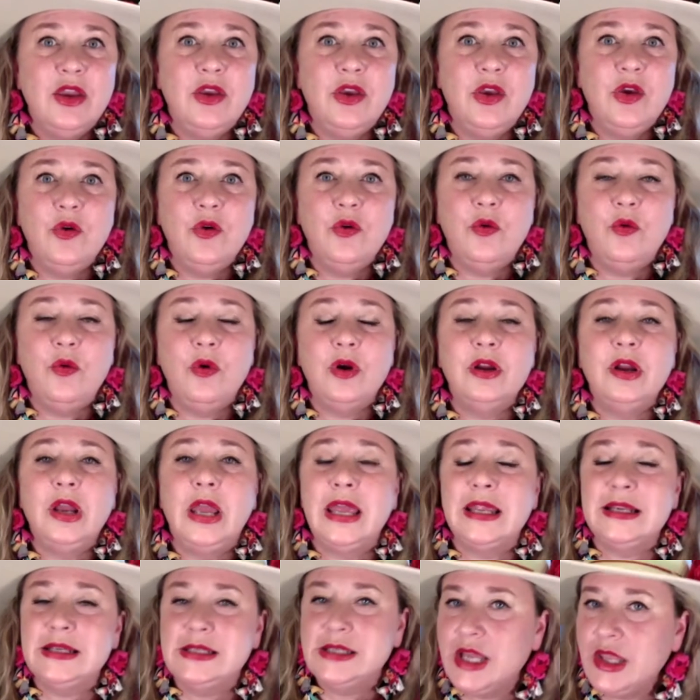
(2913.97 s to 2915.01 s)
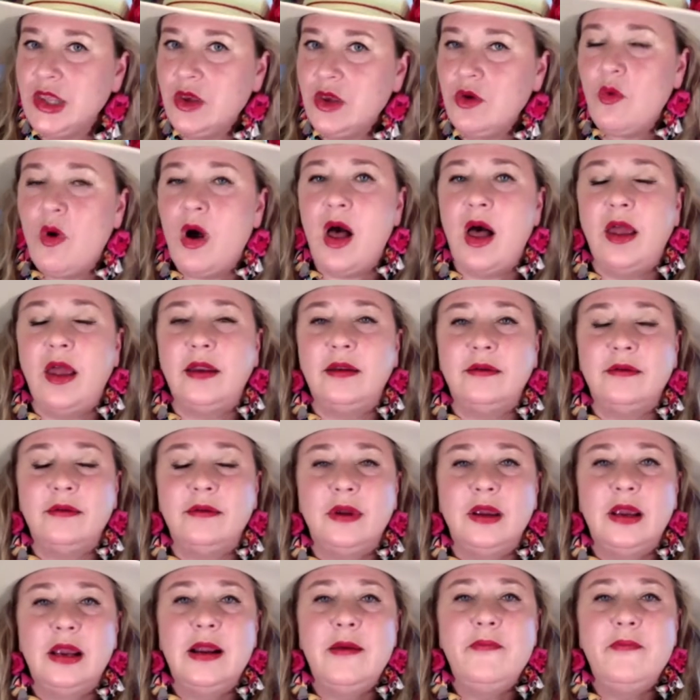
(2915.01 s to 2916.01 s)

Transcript: You continue on,